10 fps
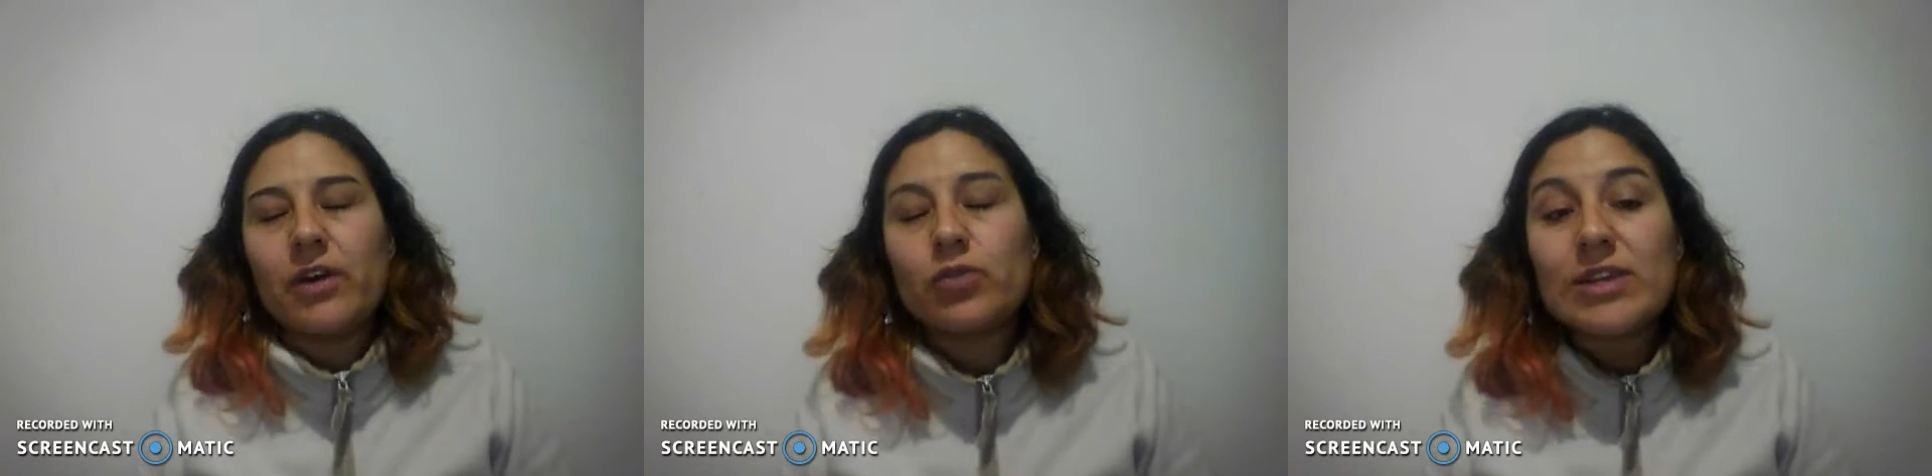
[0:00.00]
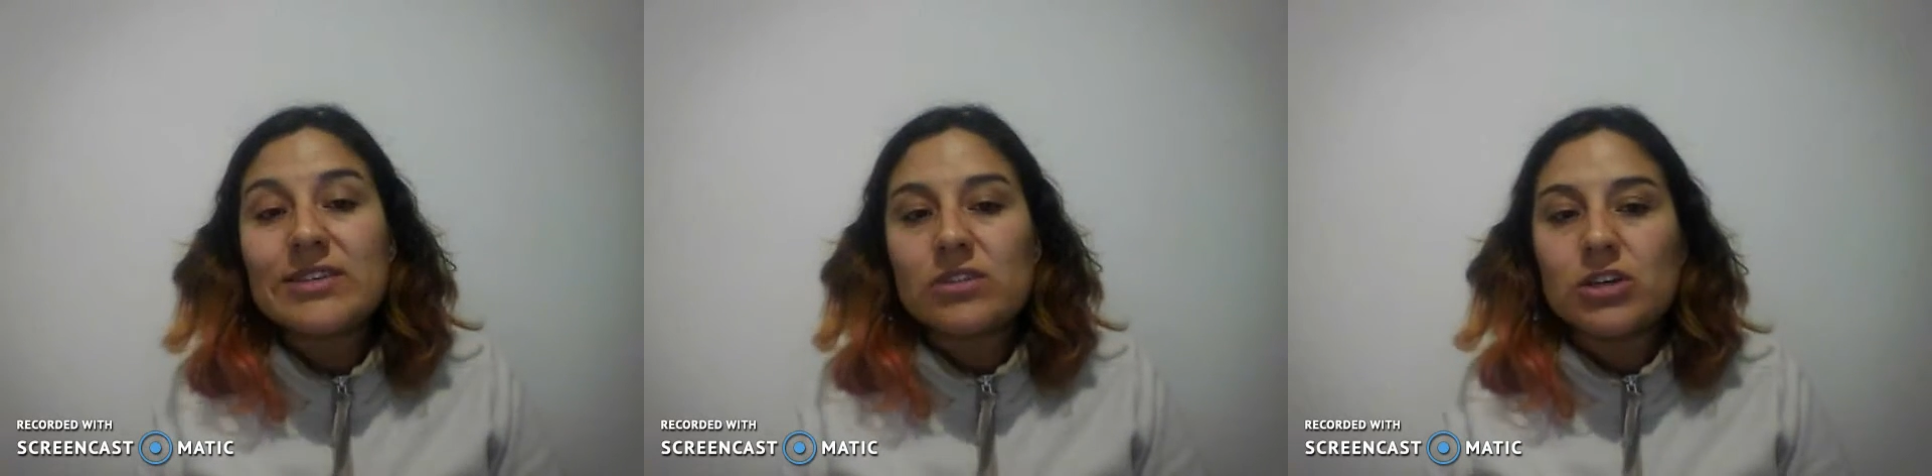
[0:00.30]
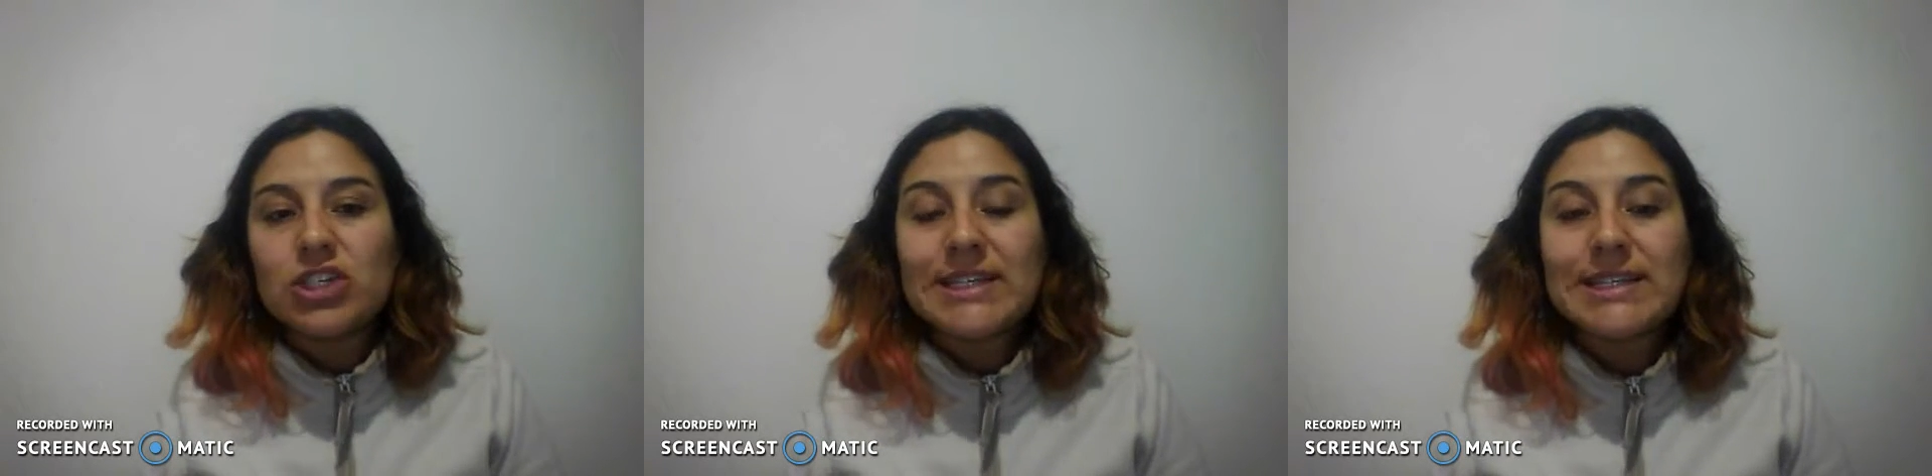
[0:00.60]

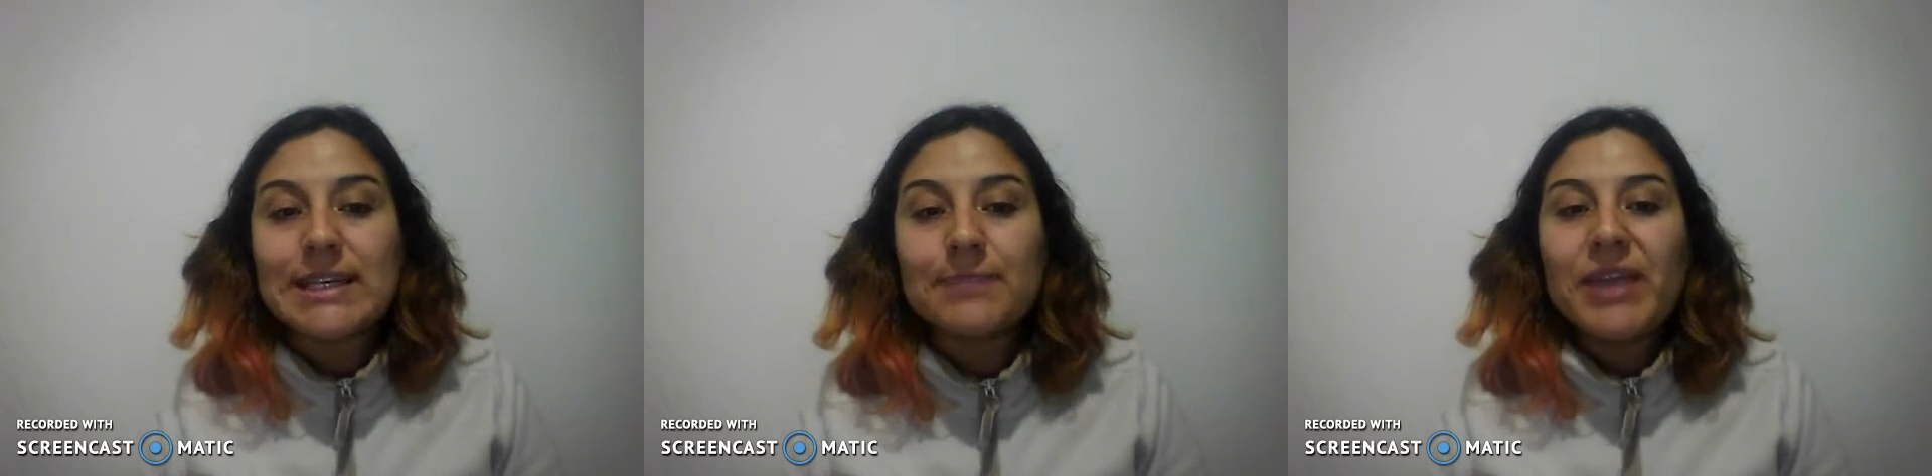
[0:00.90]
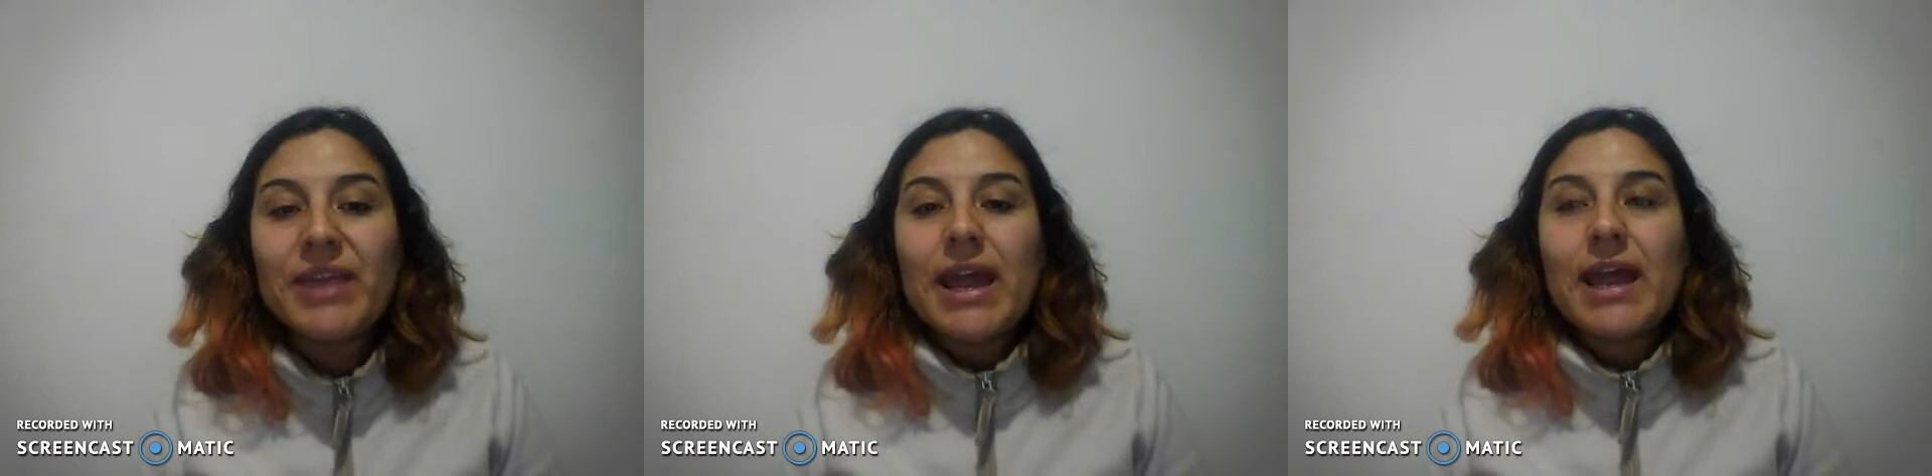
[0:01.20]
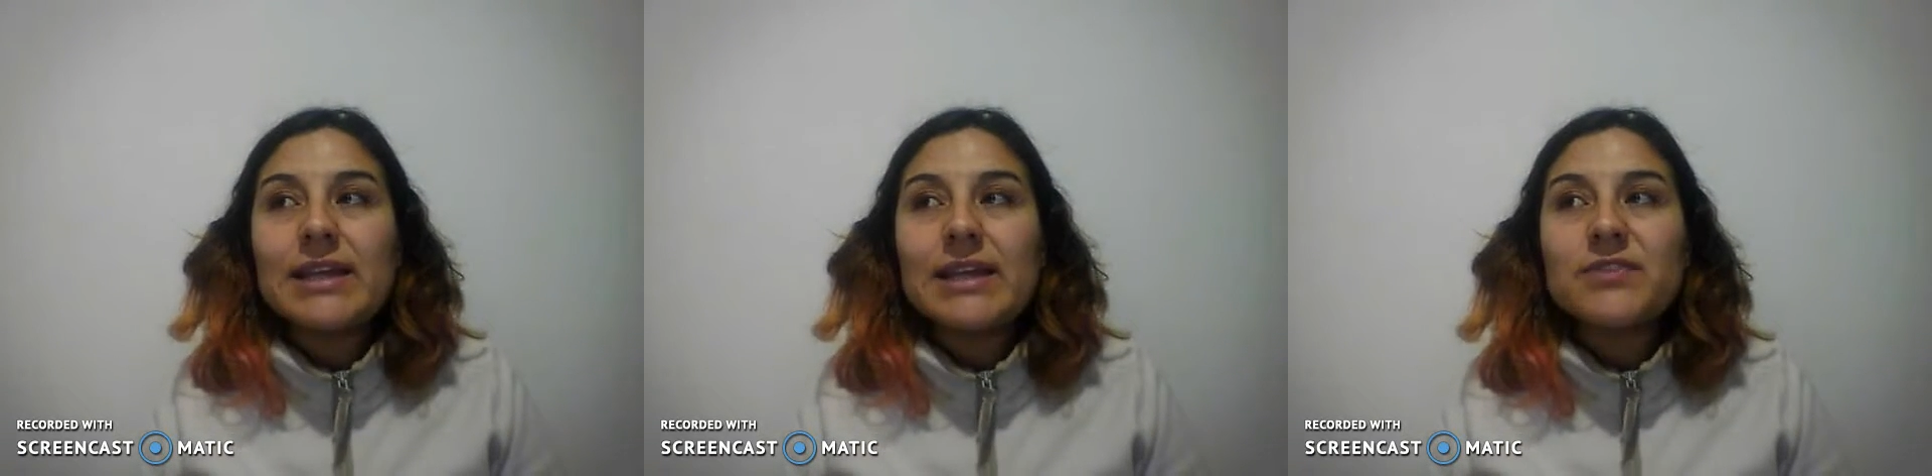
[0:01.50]
research is that
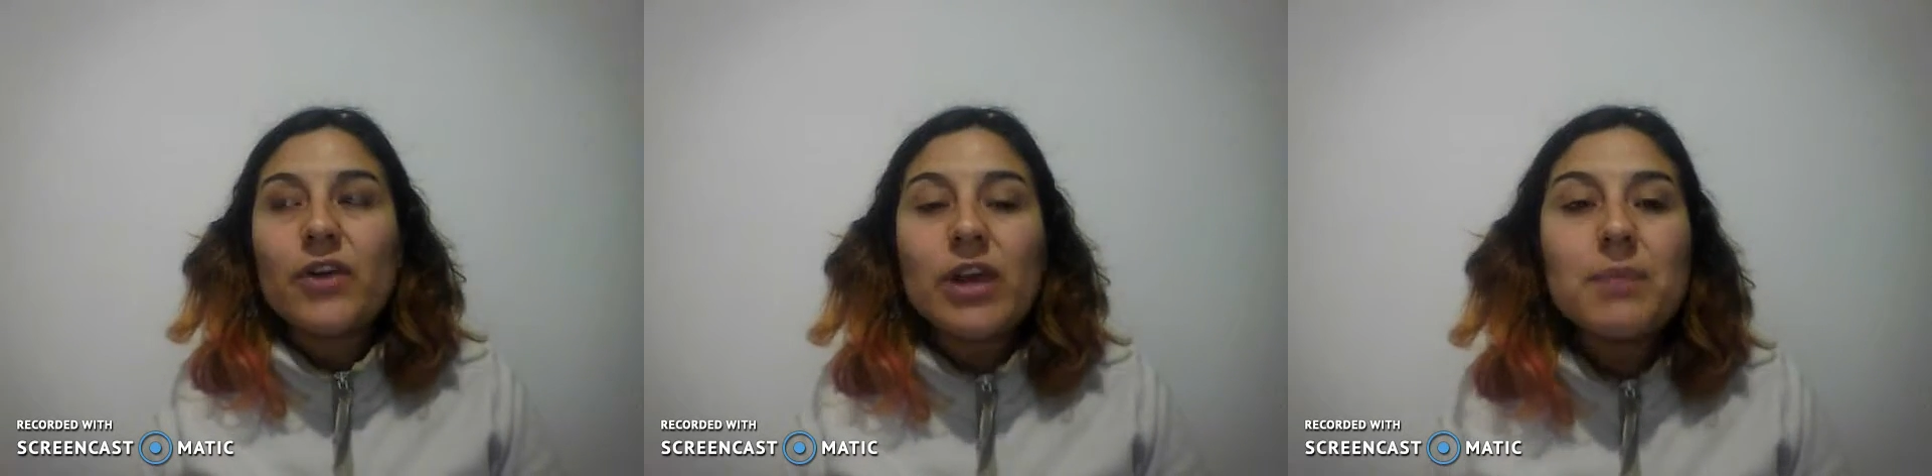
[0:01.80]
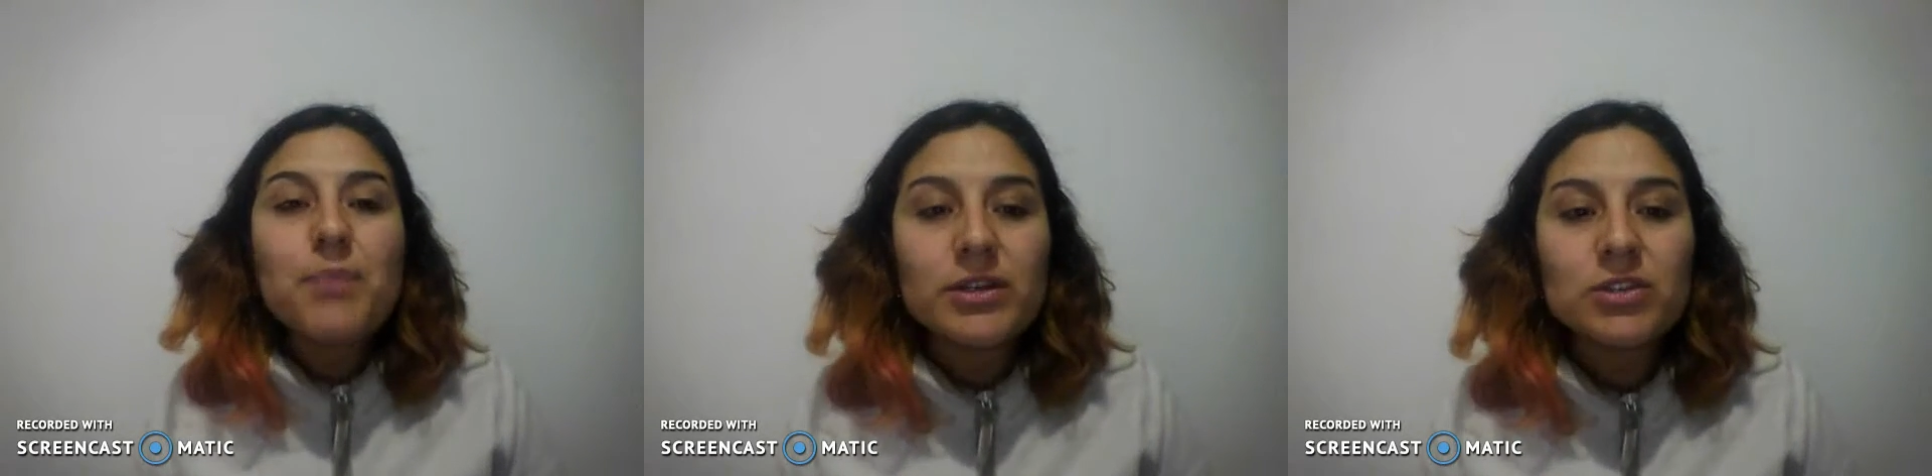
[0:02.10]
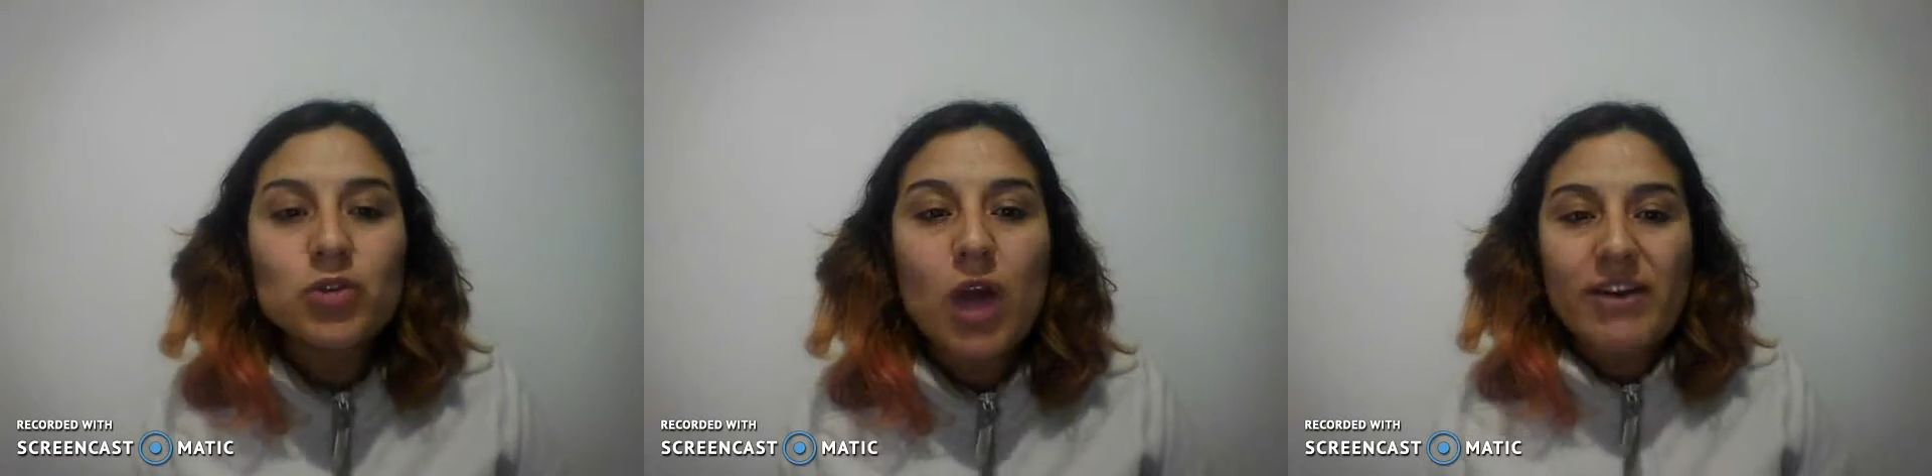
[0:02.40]
it is very
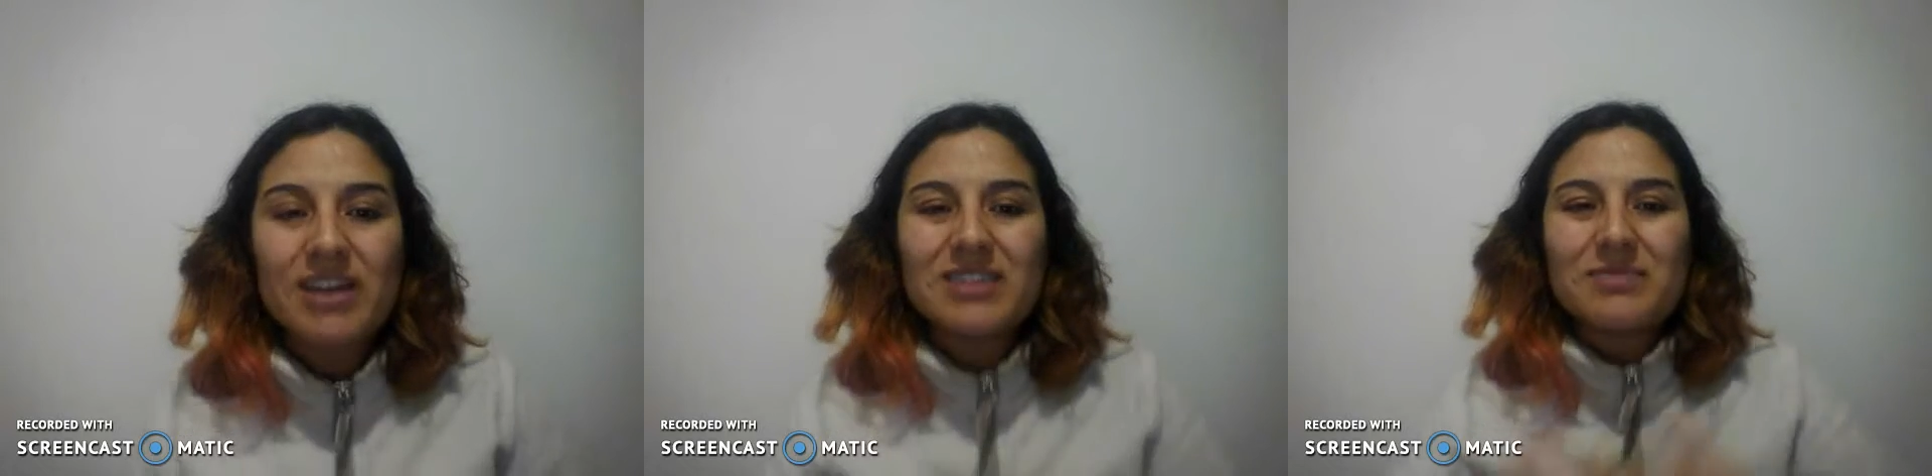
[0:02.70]
important to have a